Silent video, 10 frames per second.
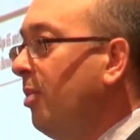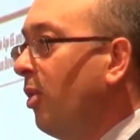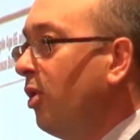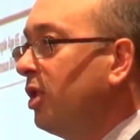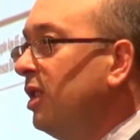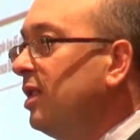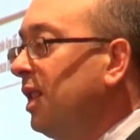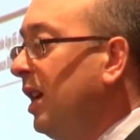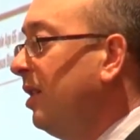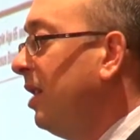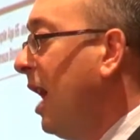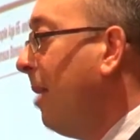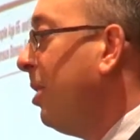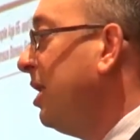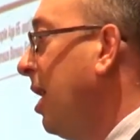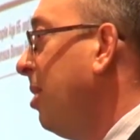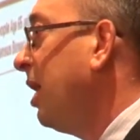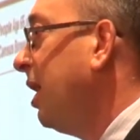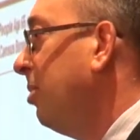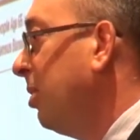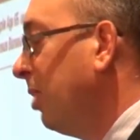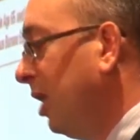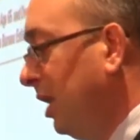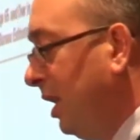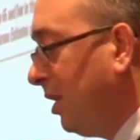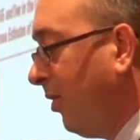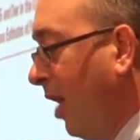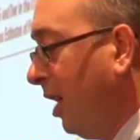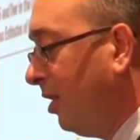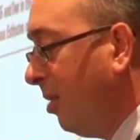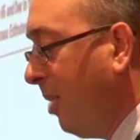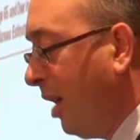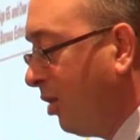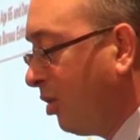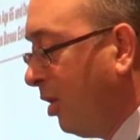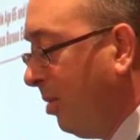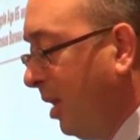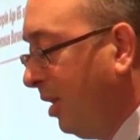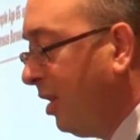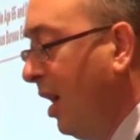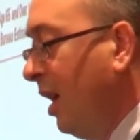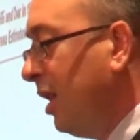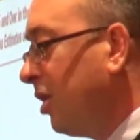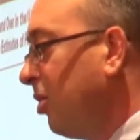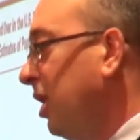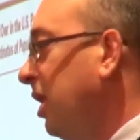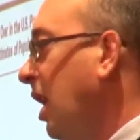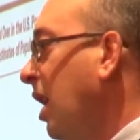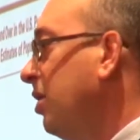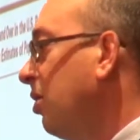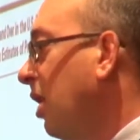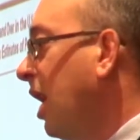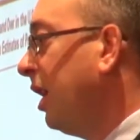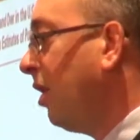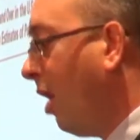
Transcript: emergency. It's an epidemic, and we really need to find some better treatments that treat the underlying